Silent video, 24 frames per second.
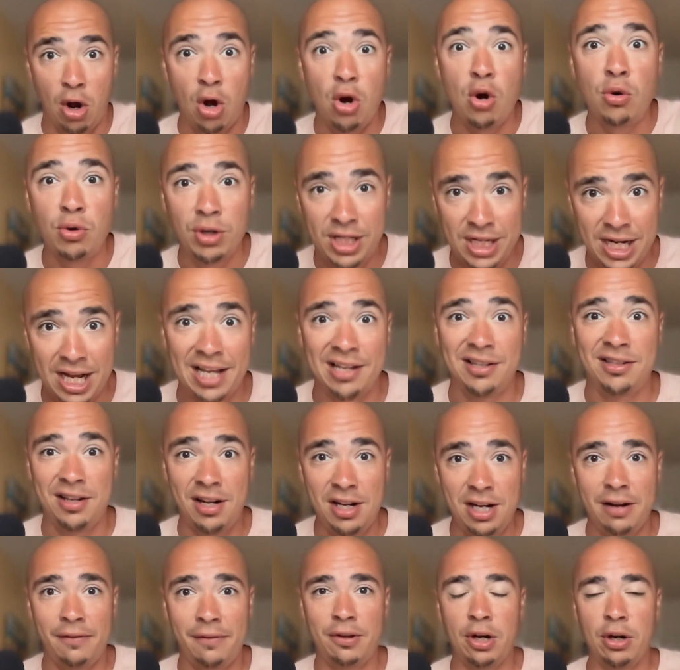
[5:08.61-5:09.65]
own
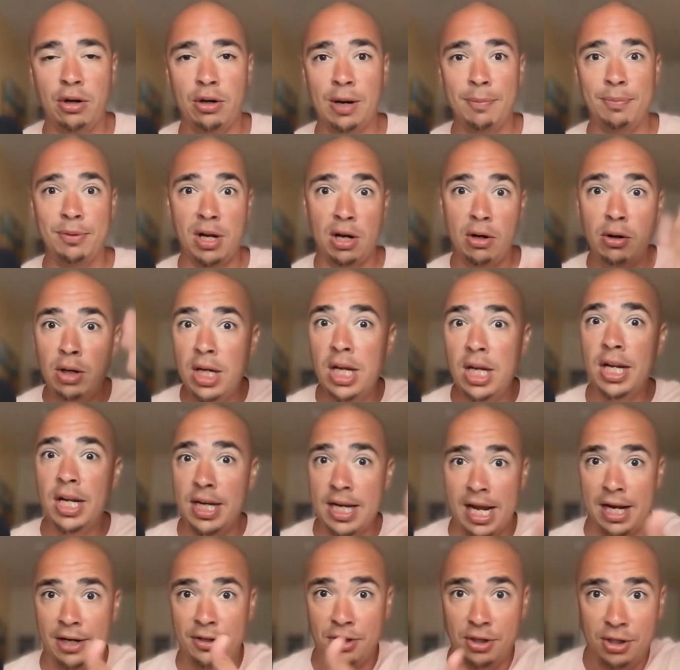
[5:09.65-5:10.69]
custody of their crypto,
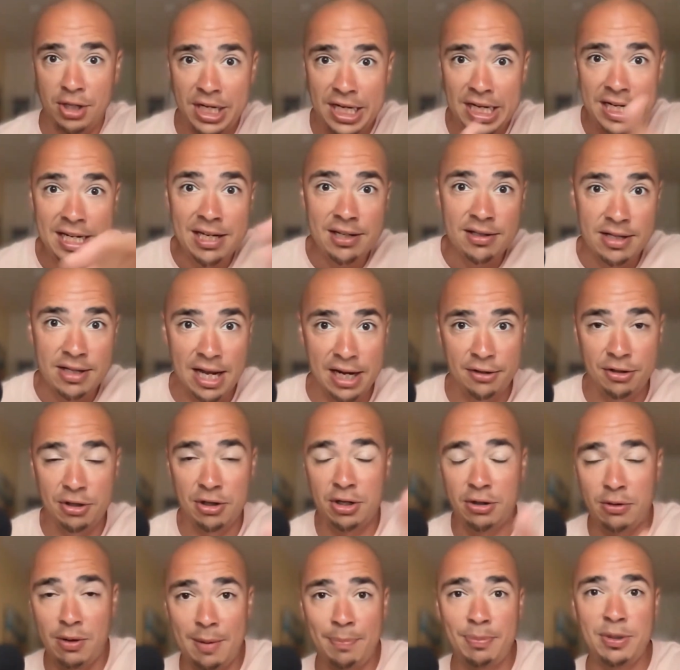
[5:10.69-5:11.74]
not your keys, not your
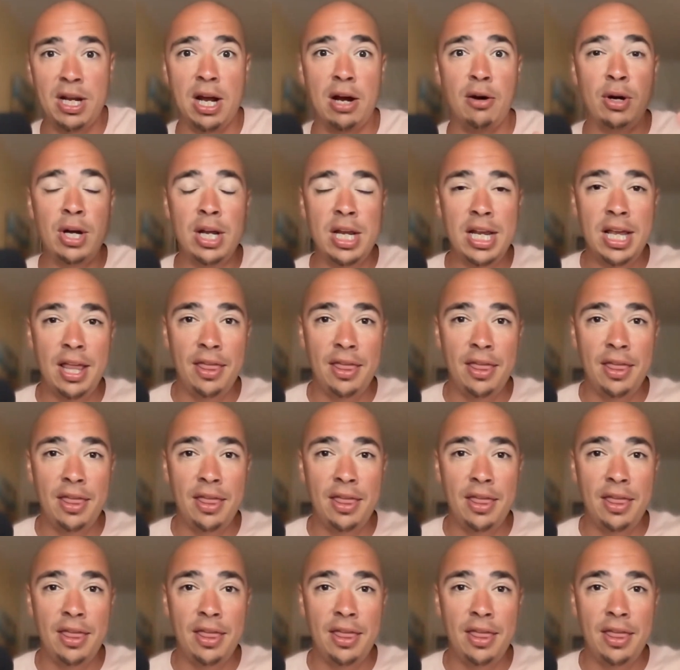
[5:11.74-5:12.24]
crypto.